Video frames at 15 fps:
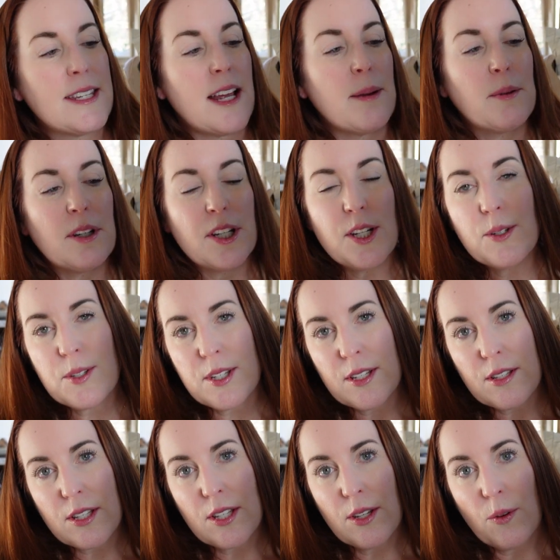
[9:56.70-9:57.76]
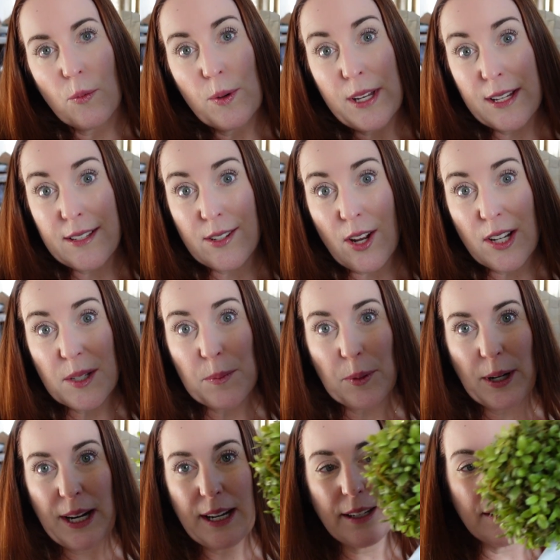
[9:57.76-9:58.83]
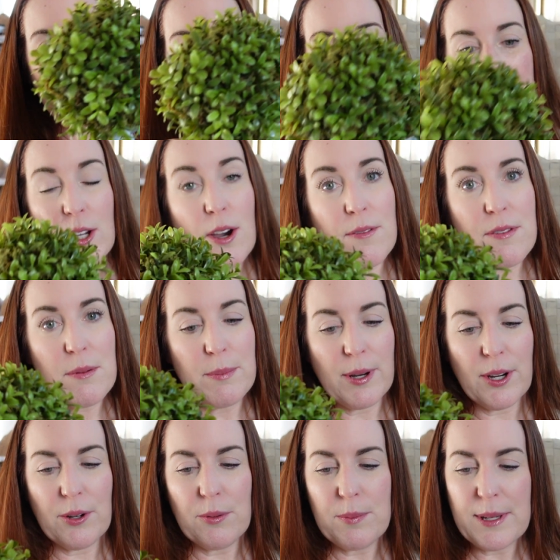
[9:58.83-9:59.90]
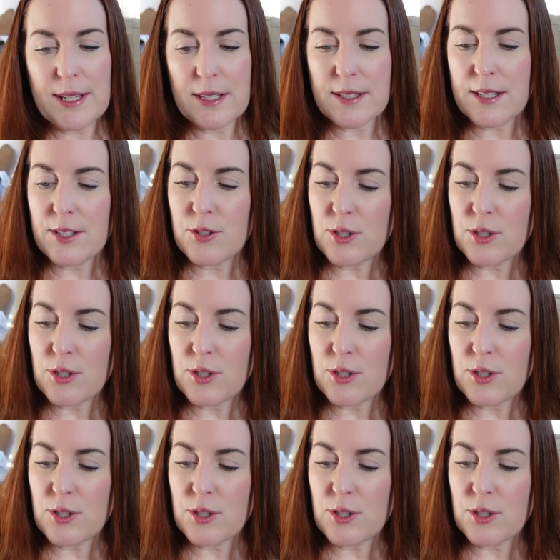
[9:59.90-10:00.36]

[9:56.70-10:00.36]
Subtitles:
I'm gonna use this when it's not spring, take off the bow because it's